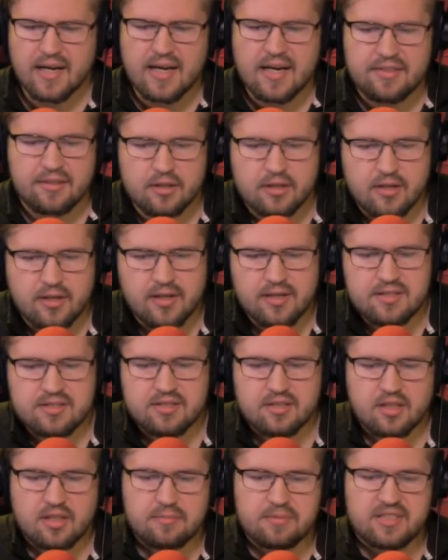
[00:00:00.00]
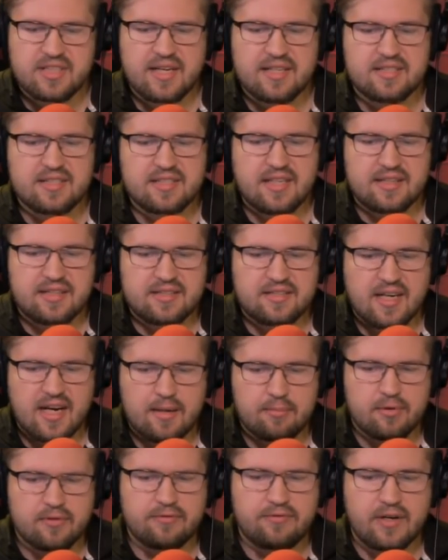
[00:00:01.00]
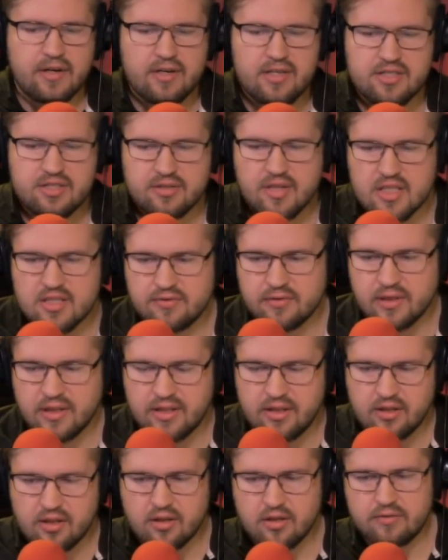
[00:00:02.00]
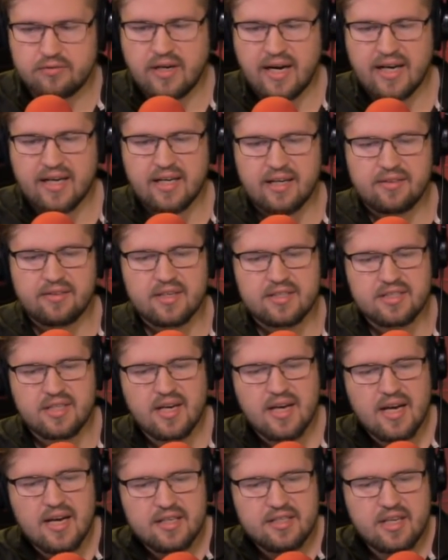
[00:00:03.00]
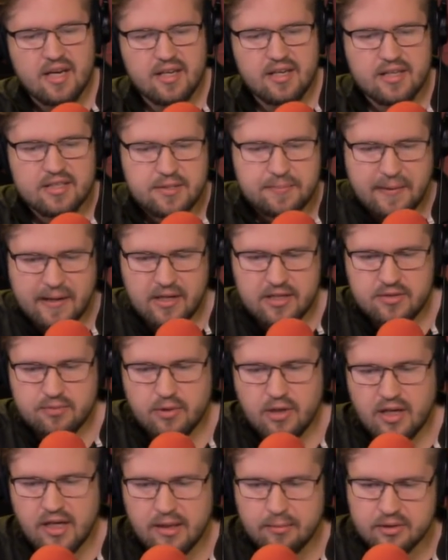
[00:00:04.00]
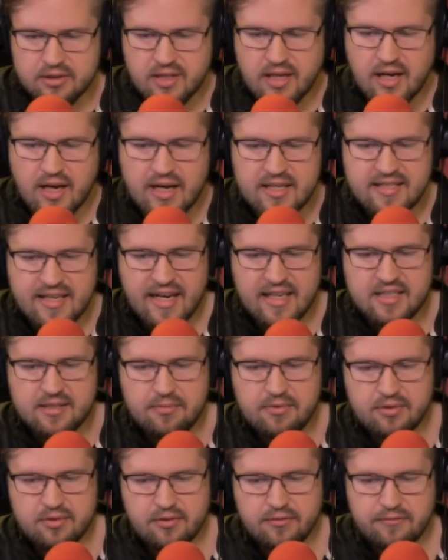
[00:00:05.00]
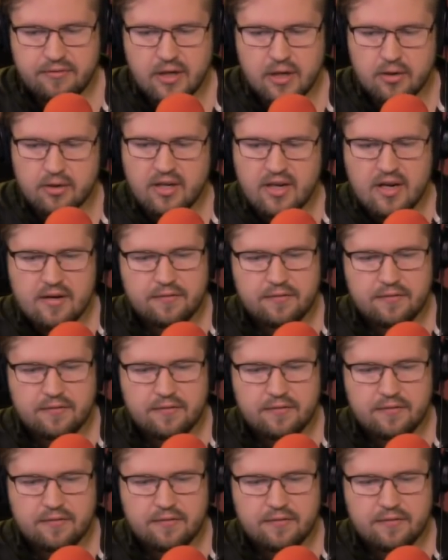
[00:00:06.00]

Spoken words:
Their current circumstances at the time were very stressful and nerve-wracking. Thus, Niayan's parents were unable to contact him through the phone.